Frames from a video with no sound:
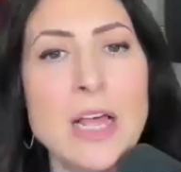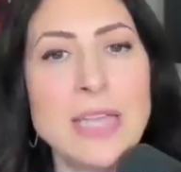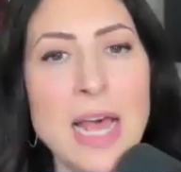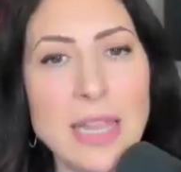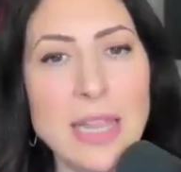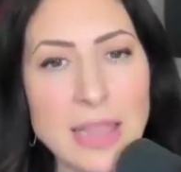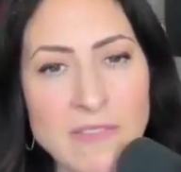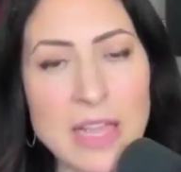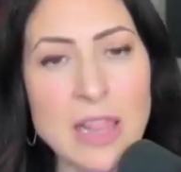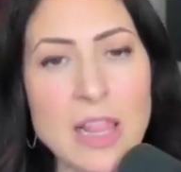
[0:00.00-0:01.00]
and lost that
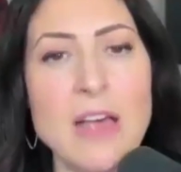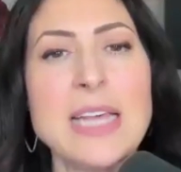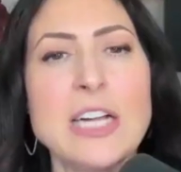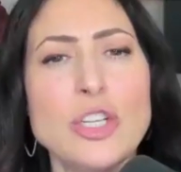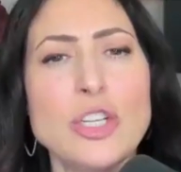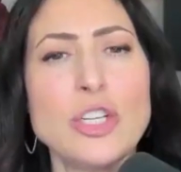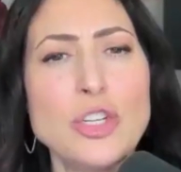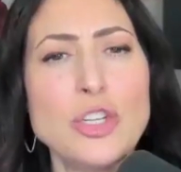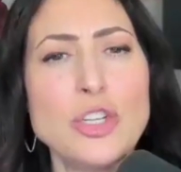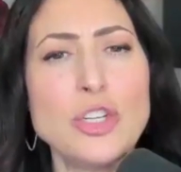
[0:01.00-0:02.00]
love and lost that
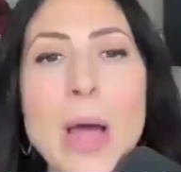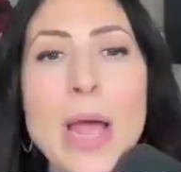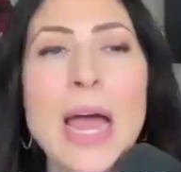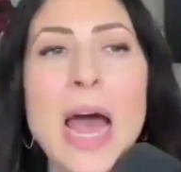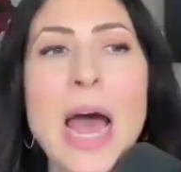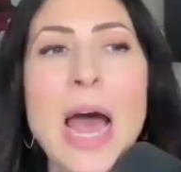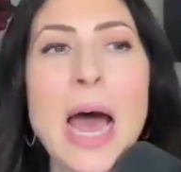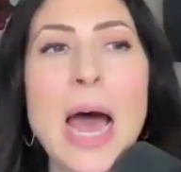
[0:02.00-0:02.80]
joy.